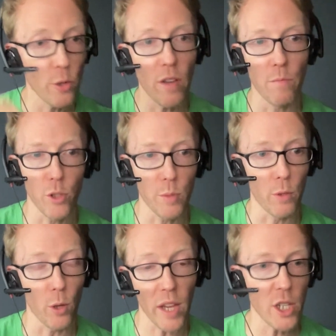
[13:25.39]
you have multiple
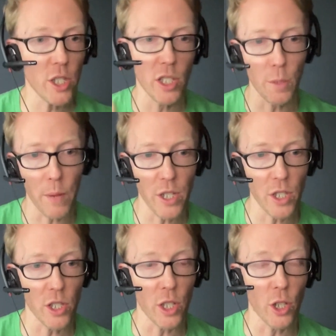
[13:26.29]
locations that
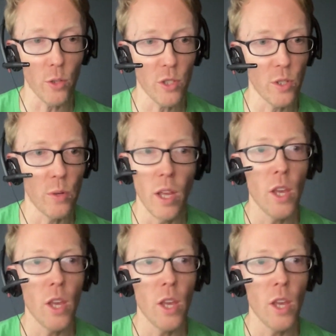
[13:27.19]
patients can go to.